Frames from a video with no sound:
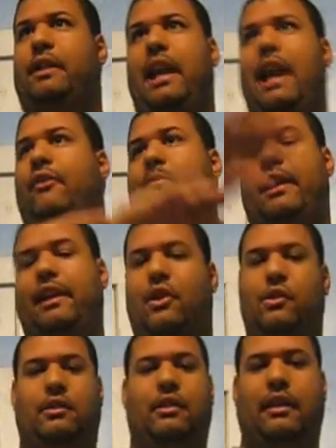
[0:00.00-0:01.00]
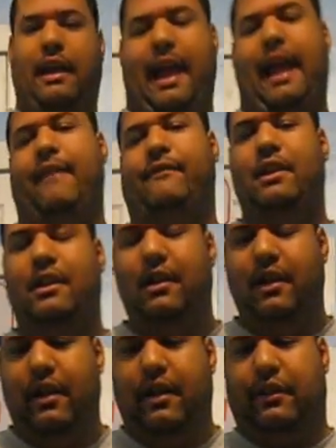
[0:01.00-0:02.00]
everybody else had.
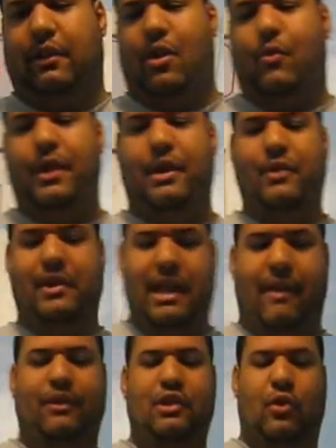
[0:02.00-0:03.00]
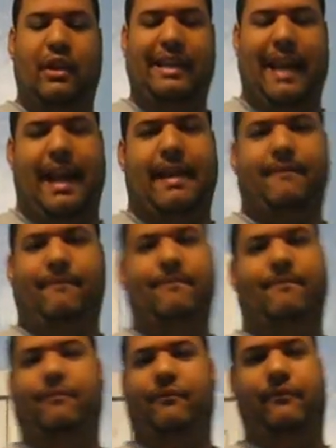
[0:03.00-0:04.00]
So we definitely know the game
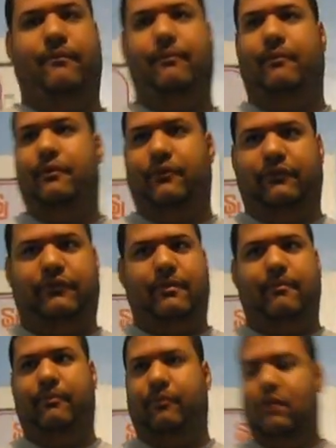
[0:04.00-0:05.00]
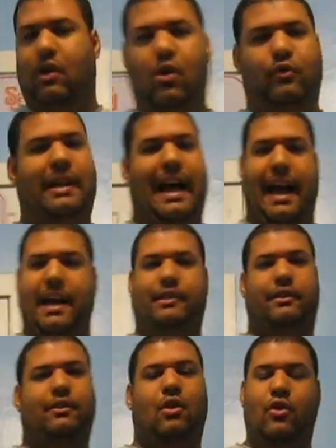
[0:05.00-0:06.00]
from the whole
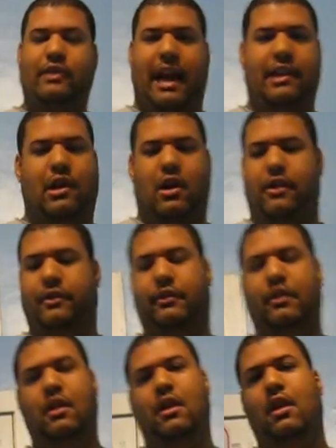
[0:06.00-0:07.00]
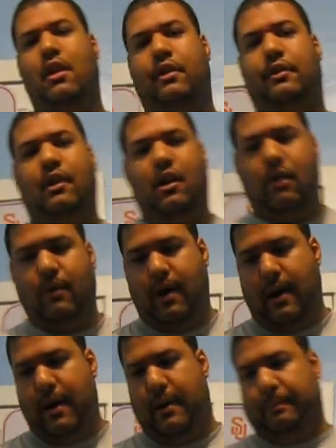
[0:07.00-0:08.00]
9 yards.
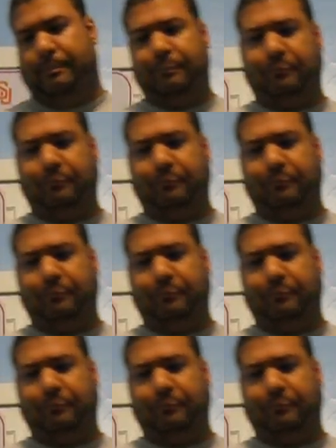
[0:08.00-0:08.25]
So